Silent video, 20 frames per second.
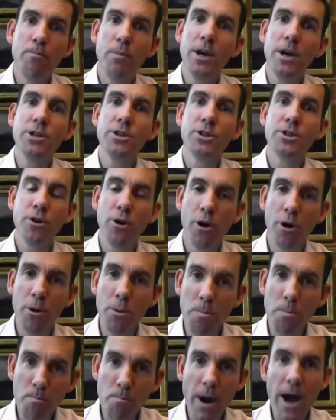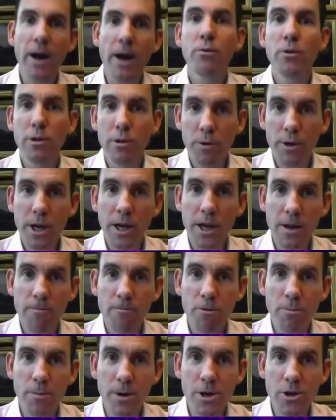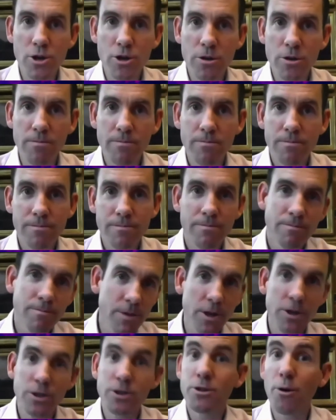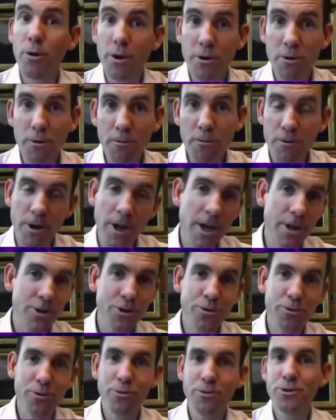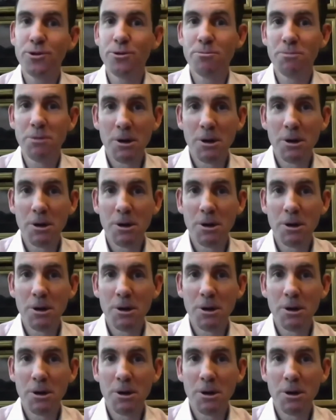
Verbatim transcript: based on backward looking information, historical financials,